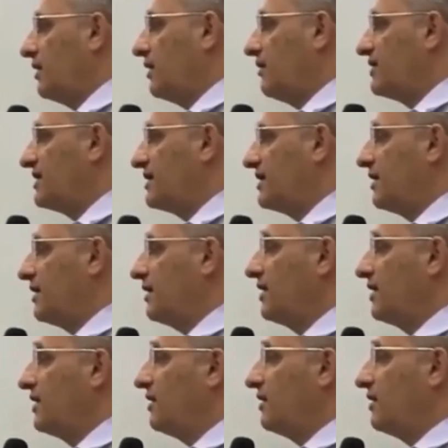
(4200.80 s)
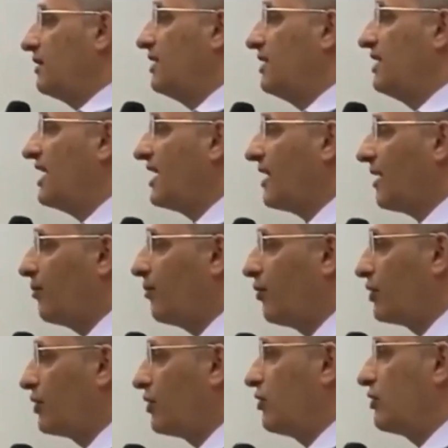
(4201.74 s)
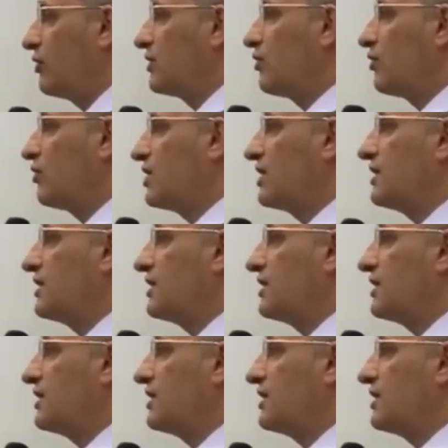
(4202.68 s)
They do not work from a healing perspective.